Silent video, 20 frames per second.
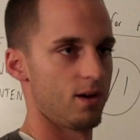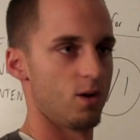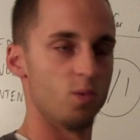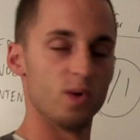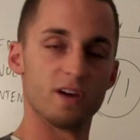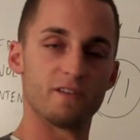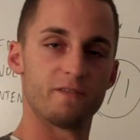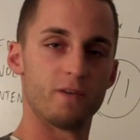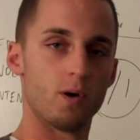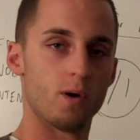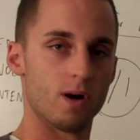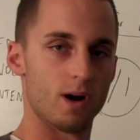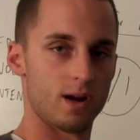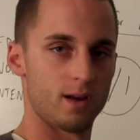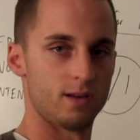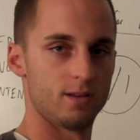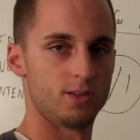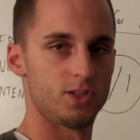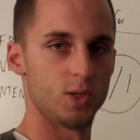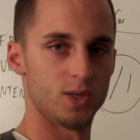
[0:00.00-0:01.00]
week
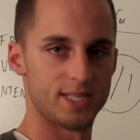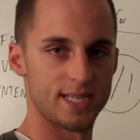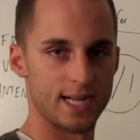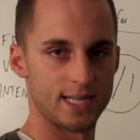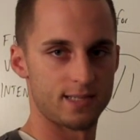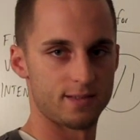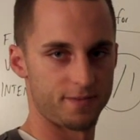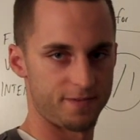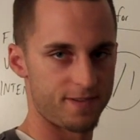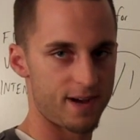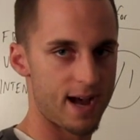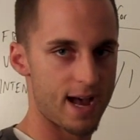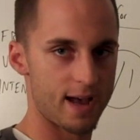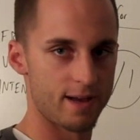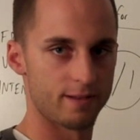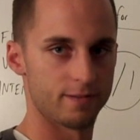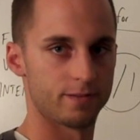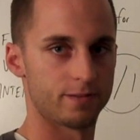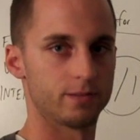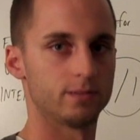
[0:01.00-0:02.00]
4, 2 sets of
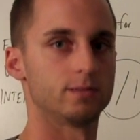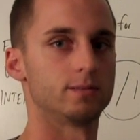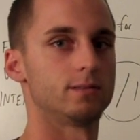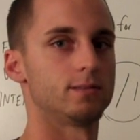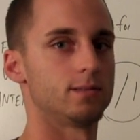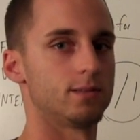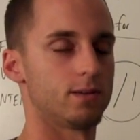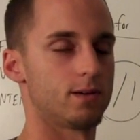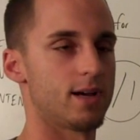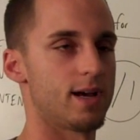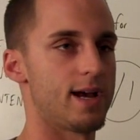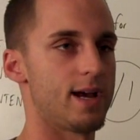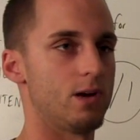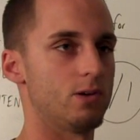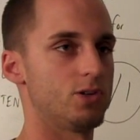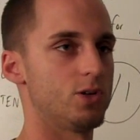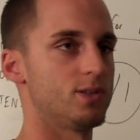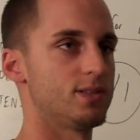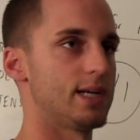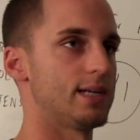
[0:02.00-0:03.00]
5, okay?
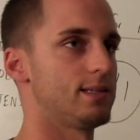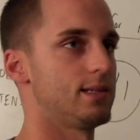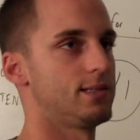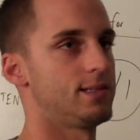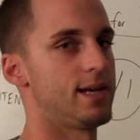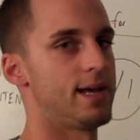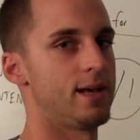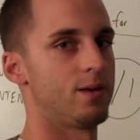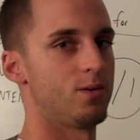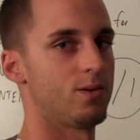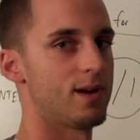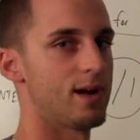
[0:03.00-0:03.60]
Or 2 sets of 10 or